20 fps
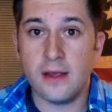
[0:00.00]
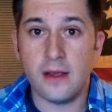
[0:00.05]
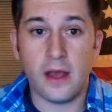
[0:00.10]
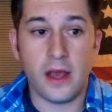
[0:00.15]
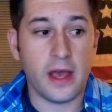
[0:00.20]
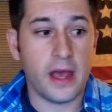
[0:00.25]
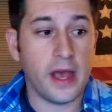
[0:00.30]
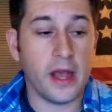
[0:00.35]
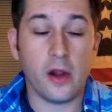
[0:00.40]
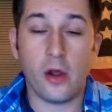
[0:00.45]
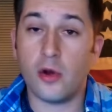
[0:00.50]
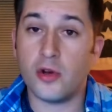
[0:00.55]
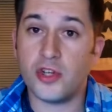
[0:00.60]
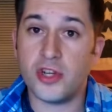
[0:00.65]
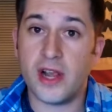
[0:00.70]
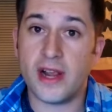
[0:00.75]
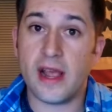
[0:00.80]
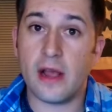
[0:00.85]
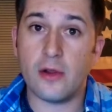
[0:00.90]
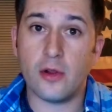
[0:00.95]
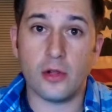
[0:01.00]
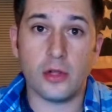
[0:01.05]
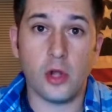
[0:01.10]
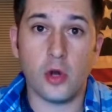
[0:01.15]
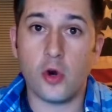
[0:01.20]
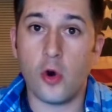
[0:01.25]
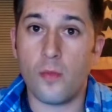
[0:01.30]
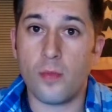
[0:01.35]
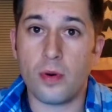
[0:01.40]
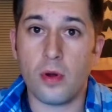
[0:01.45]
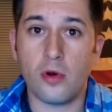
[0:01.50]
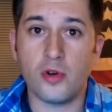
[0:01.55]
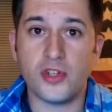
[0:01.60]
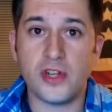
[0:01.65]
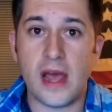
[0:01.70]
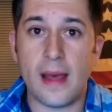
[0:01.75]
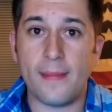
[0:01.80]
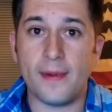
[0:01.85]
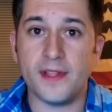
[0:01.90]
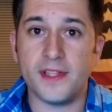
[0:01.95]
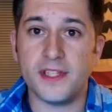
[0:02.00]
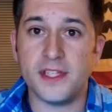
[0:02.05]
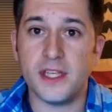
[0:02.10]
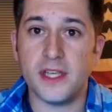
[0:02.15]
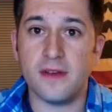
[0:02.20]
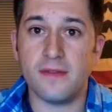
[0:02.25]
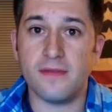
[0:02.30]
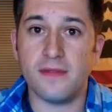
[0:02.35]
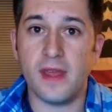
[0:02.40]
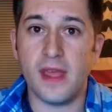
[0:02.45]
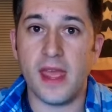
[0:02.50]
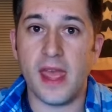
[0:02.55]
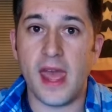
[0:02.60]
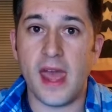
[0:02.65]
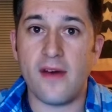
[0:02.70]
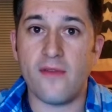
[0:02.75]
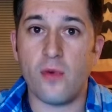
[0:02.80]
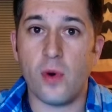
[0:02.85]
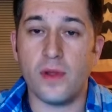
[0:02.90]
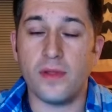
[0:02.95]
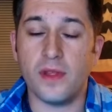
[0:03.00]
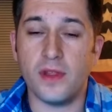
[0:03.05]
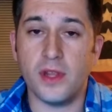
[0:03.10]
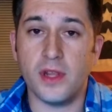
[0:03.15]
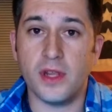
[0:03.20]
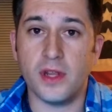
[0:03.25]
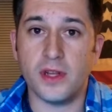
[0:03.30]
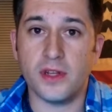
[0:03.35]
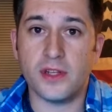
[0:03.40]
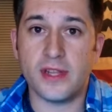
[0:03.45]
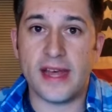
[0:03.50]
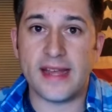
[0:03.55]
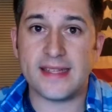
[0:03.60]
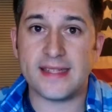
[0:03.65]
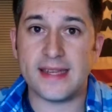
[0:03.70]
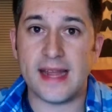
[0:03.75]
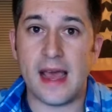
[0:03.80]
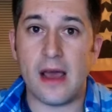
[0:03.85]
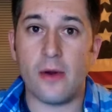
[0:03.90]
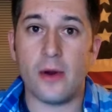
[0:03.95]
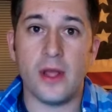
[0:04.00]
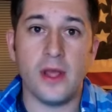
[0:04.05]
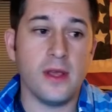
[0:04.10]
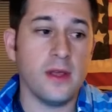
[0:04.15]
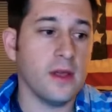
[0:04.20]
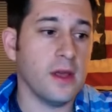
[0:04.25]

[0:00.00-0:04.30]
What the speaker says: Go check out your local pro shop and see if they have one that you can test out.